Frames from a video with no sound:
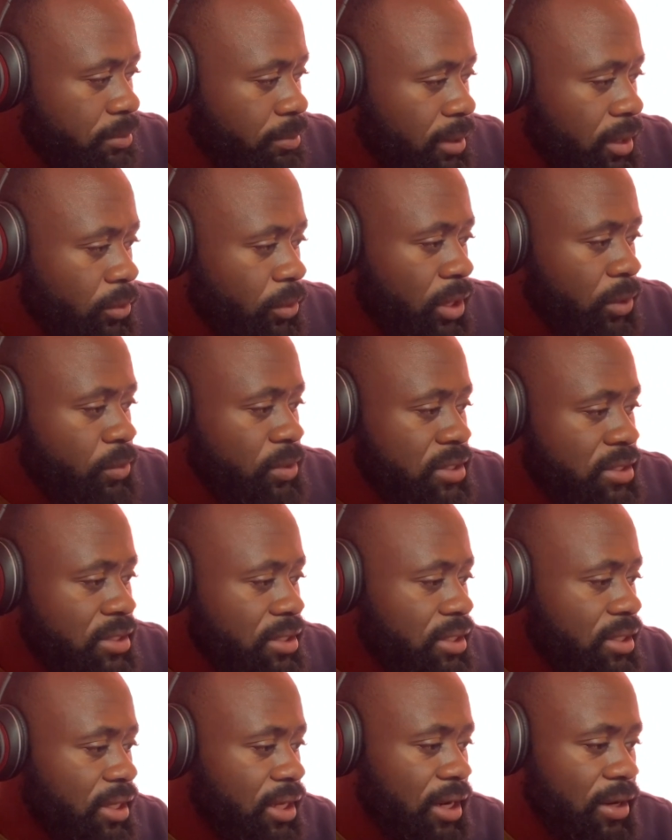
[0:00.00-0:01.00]
But what we
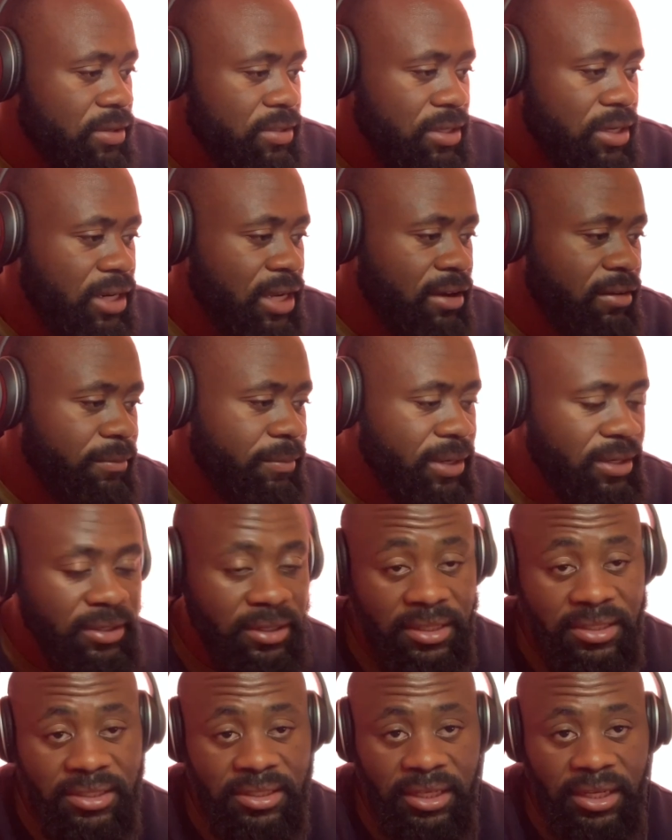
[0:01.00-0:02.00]
see now is that government
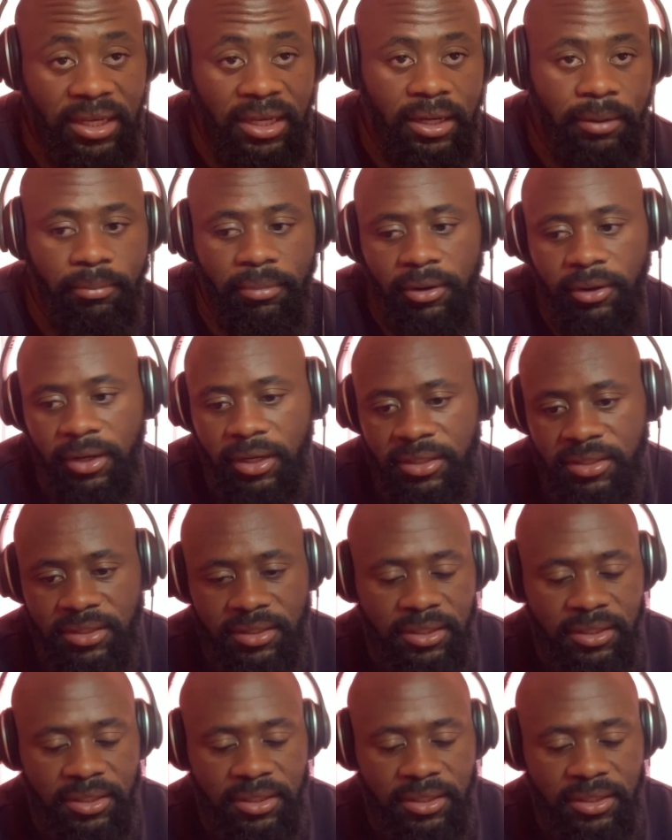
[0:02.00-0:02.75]
doesn't care about us.